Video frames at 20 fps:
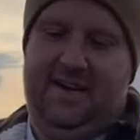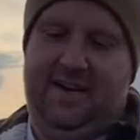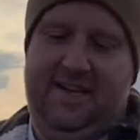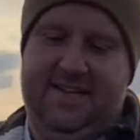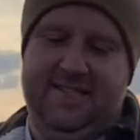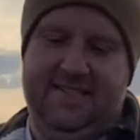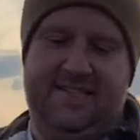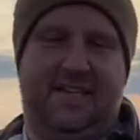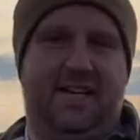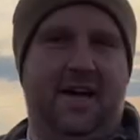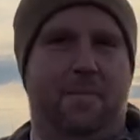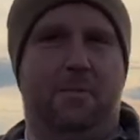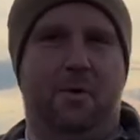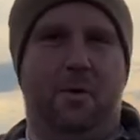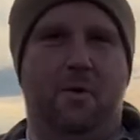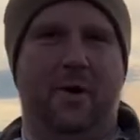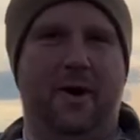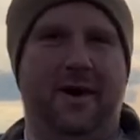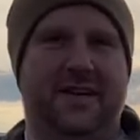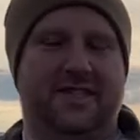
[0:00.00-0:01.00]
He's a
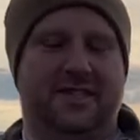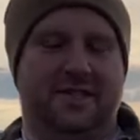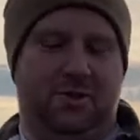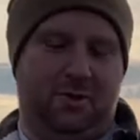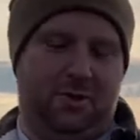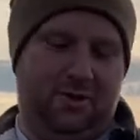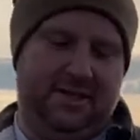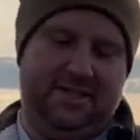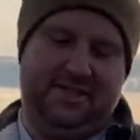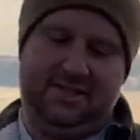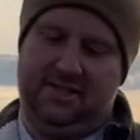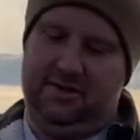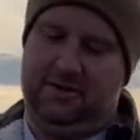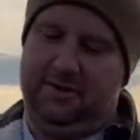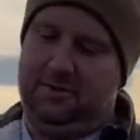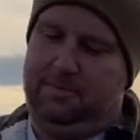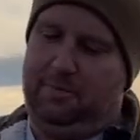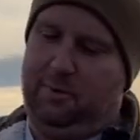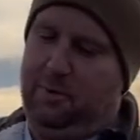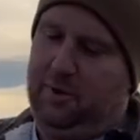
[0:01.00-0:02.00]
couple weeks old. He's a
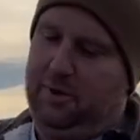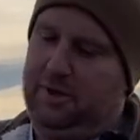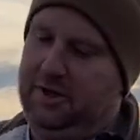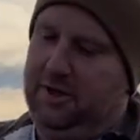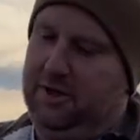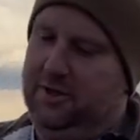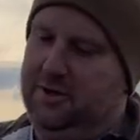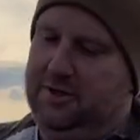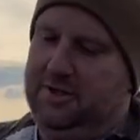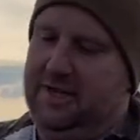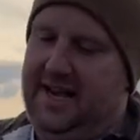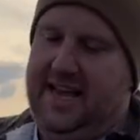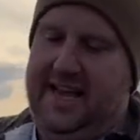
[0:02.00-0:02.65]
little boar goat.